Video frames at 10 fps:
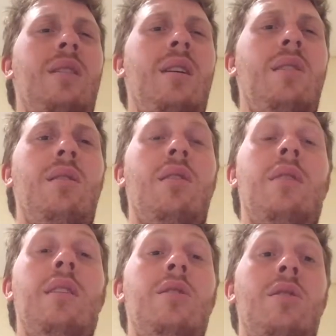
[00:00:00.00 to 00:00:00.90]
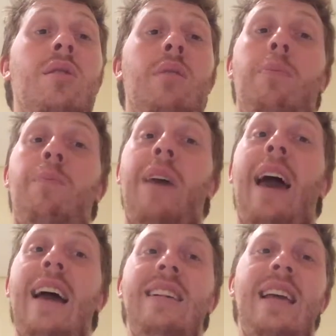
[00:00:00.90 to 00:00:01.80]
there, though they certainly
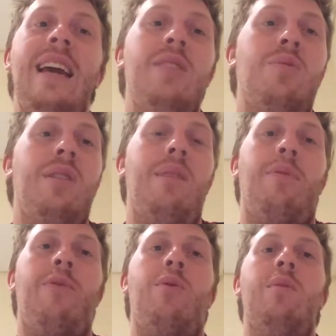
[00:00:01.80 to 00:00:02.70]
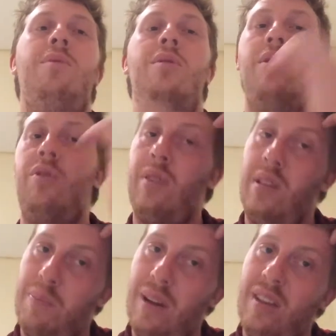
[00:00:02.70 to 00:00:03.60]
had days where they performed surgeries.
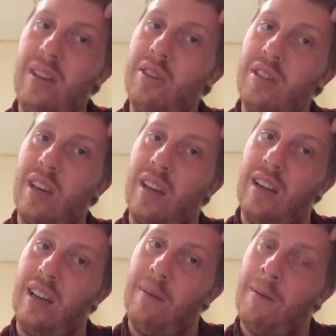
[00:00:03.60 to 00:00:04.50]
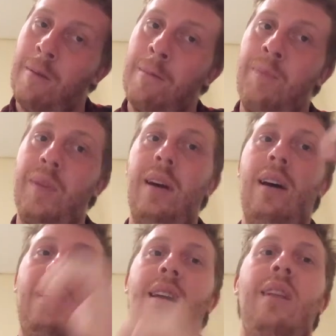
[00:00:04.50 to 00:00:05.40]
But just like any
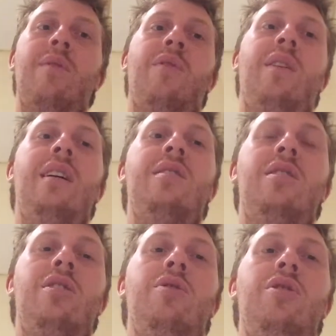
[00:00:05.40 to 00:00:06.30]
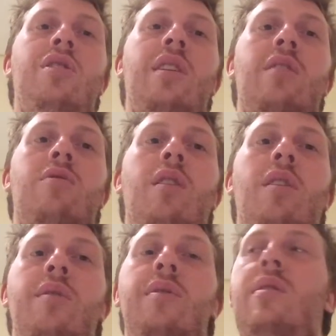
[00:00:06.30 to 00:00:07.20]
kind of institution that
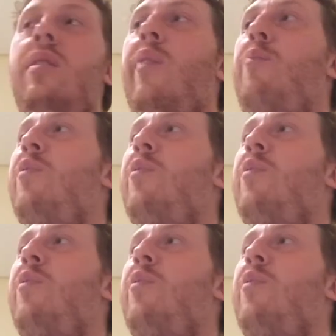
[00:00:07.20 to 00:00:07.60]
grows, the